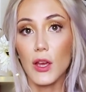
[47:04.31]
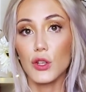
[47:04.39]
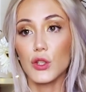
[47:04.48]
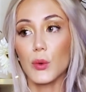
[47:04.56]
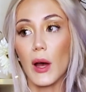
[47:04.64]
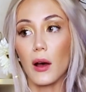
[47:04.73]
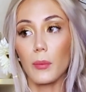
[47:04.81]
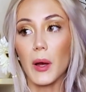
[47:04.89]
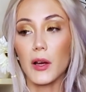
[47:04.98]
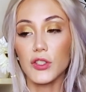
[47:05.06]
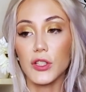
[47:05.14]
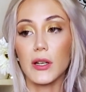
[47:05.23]
to help
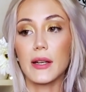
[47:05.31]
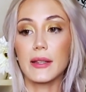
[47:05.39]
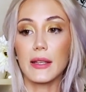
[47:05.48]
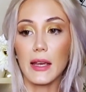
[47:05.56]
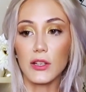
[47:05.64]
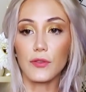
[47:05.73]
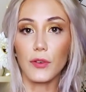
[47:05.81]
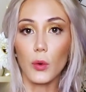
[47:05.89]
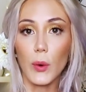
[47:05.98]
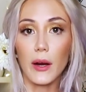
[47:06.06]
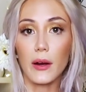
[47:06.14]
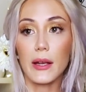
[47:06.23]
usher in the age of
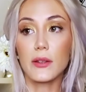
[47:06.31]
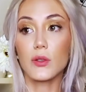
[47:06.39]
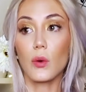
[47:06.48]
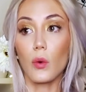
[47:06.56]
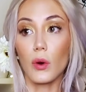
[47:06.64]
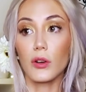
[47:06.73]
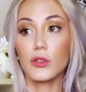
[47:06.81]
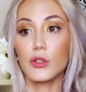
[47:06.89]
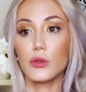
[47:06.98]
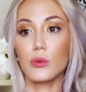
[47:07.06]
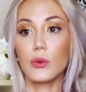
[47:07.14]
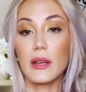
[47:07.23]
Aquarius, or
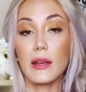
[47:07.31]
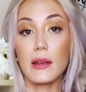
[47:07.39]
to